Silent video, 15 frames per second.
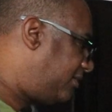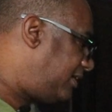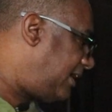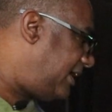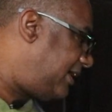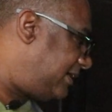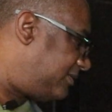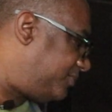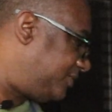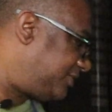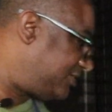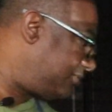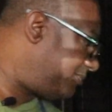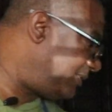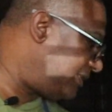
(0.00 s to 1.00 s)
egg, which
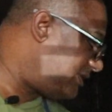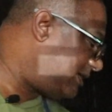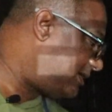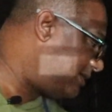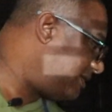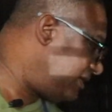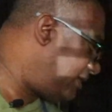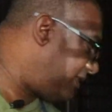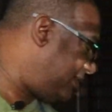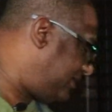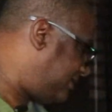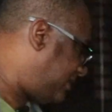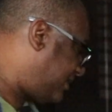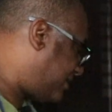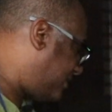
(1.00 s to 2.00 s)
should be done any
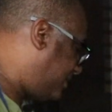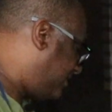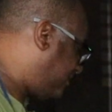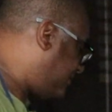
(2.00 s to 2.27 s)
second.